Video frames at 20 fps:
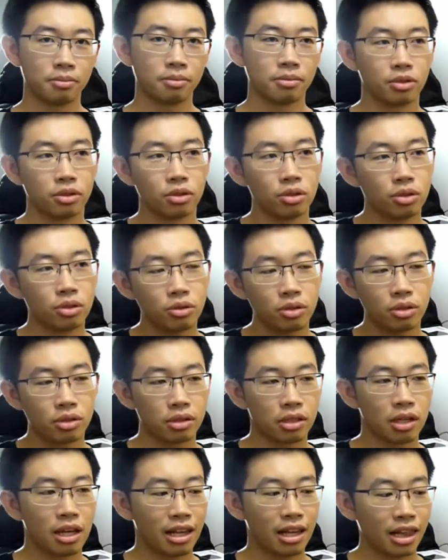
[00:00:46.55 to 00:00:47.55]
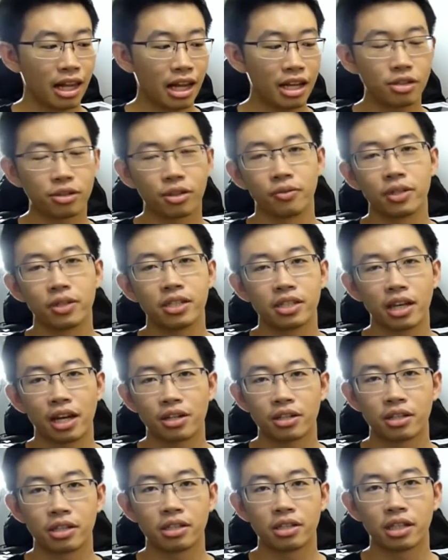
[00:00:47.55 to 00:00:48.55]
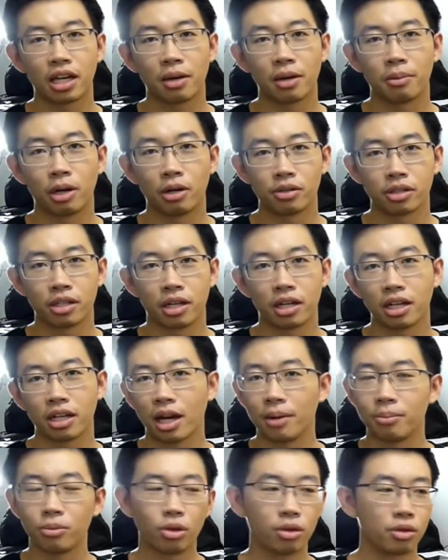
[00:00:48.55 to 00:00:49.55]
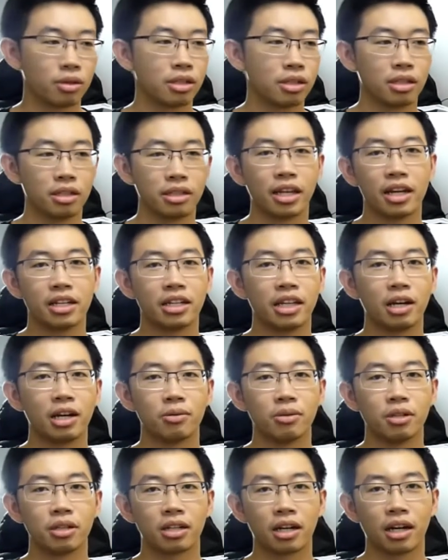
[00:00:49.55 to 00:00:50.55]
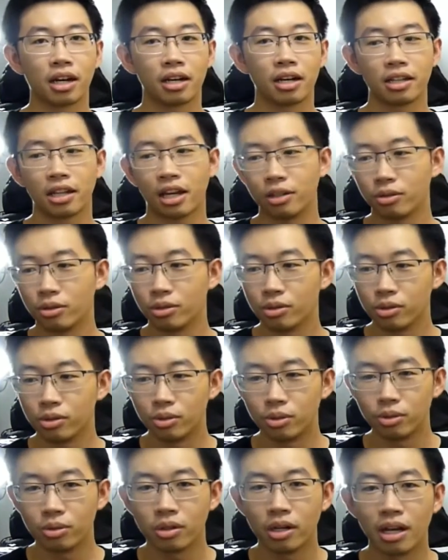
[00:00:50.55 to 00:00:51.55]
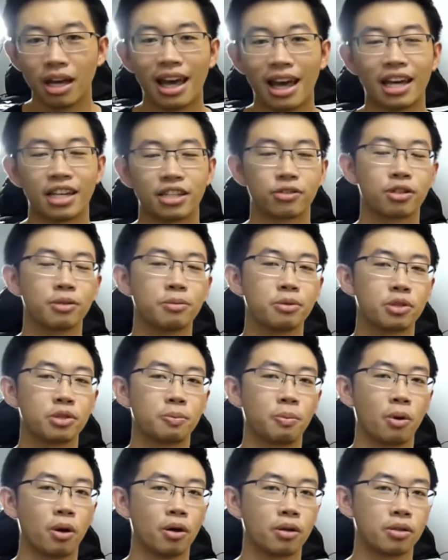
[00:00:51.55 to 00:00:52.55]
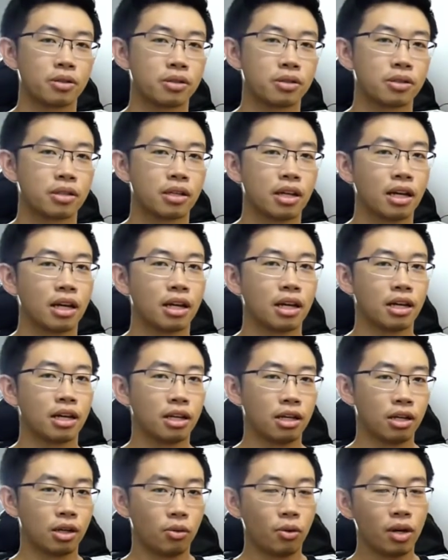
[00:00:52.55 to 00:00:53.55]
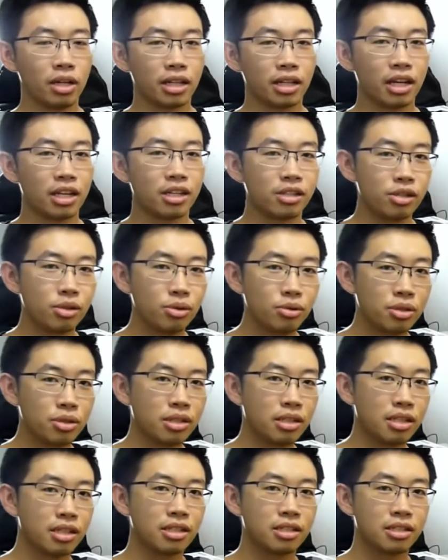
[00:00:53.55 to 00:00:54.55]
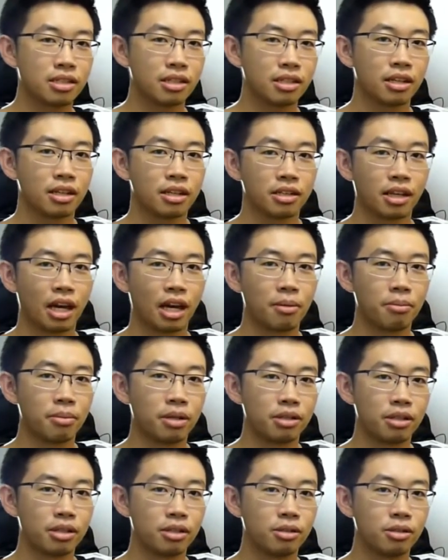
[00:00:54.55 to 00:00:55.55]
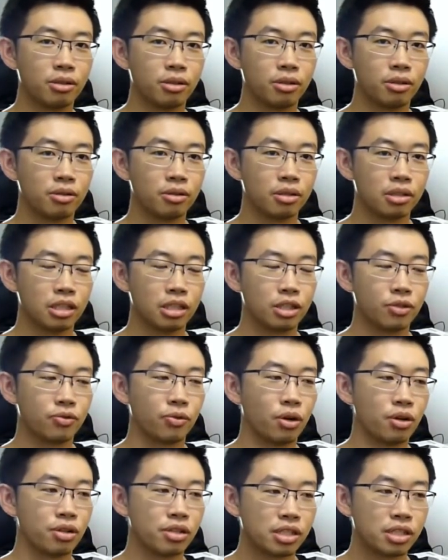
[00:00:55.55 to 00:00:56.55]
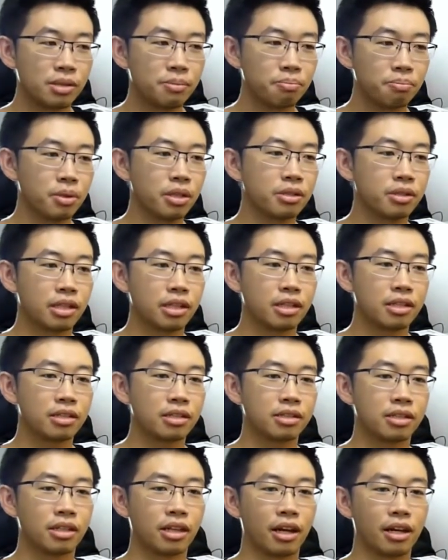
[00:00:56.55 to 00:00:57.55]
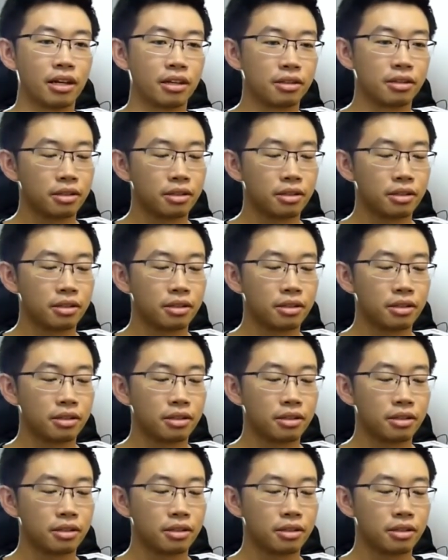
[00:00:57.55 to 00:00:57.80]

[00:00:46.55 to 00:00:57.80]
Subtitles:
you use less of this action cam outside. I'm not the daredevil kind. I don't do extreme sports. What I use this camera though is for simple things like